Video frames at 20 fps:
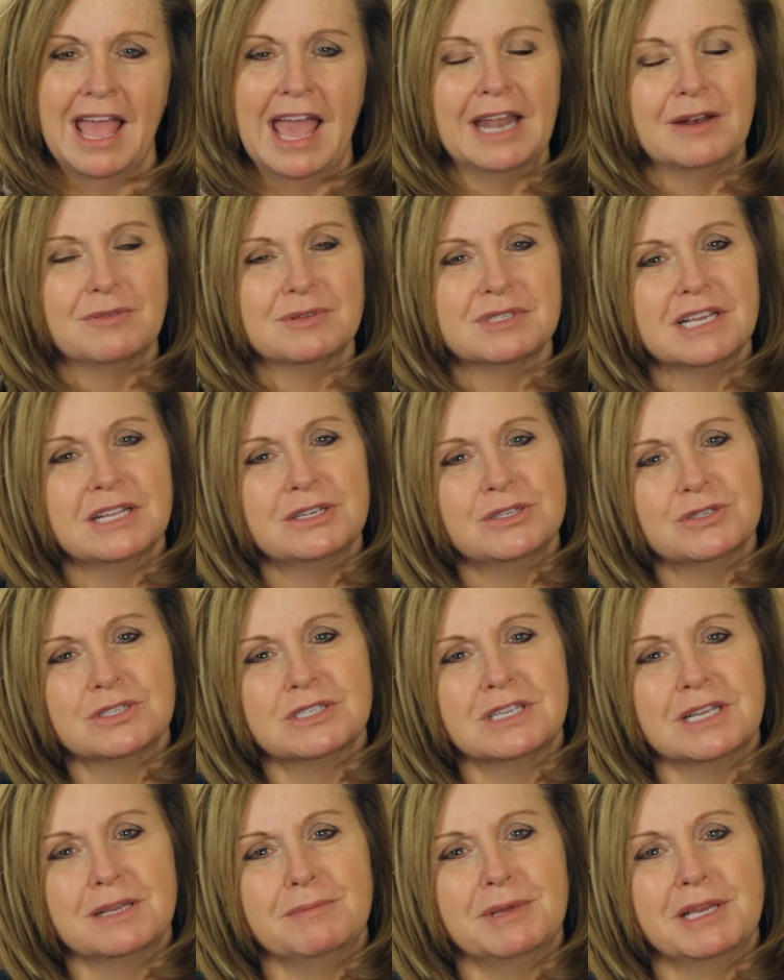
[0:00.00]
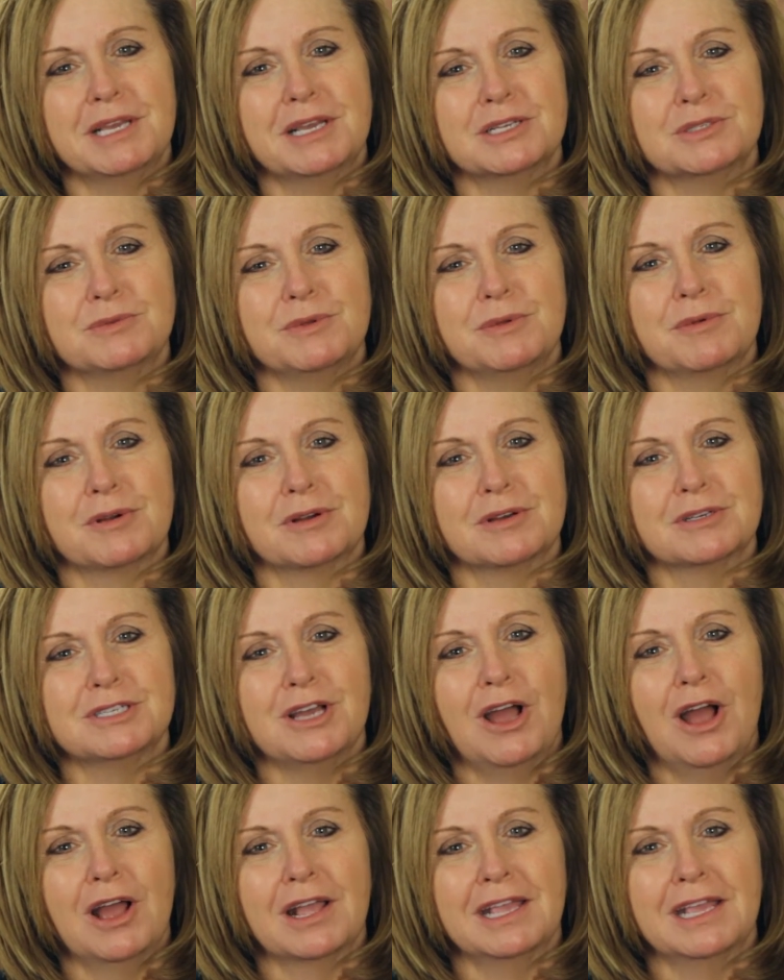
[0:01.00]
And it was interesting because we were
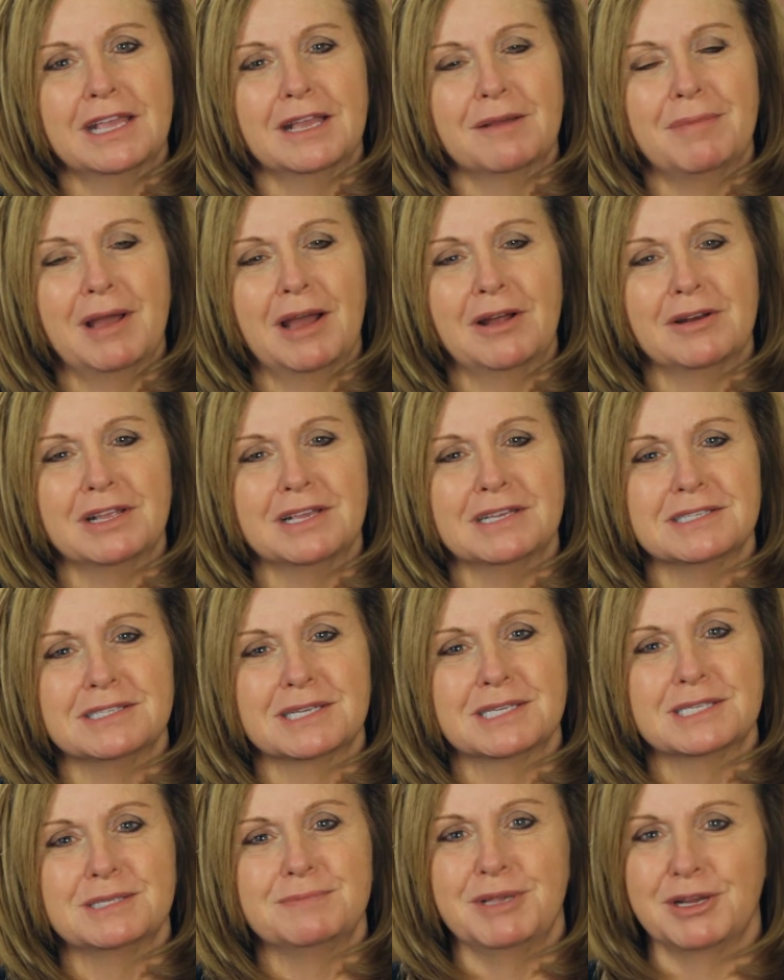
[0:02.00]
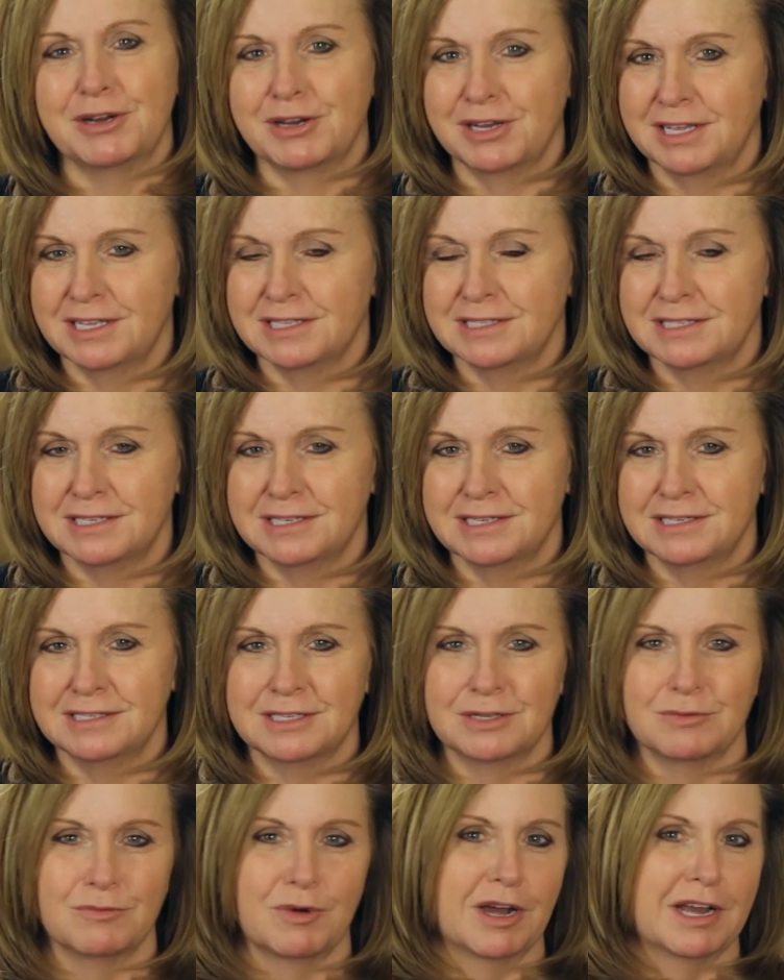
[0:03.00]
talking about his
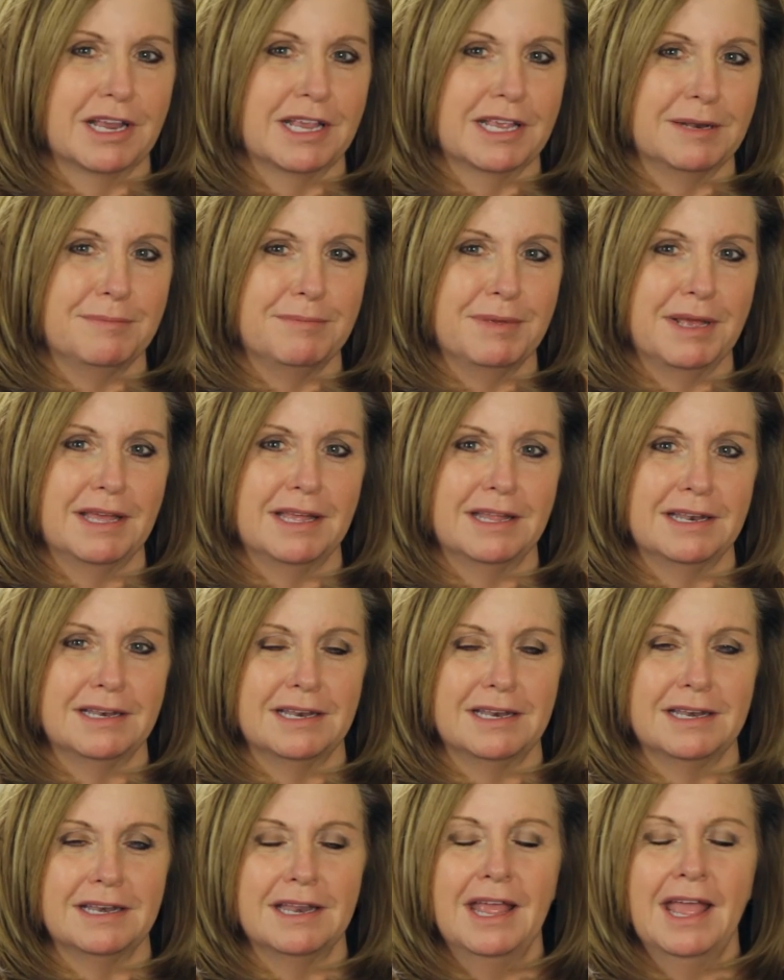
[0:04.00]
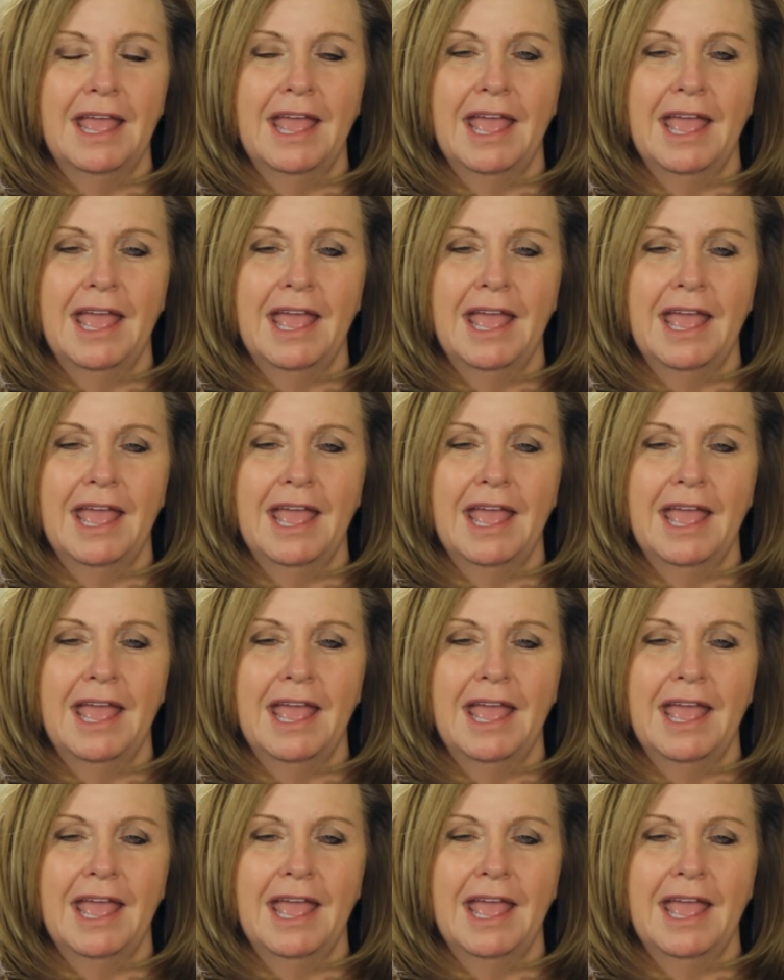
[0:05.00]
experiences and where he had been.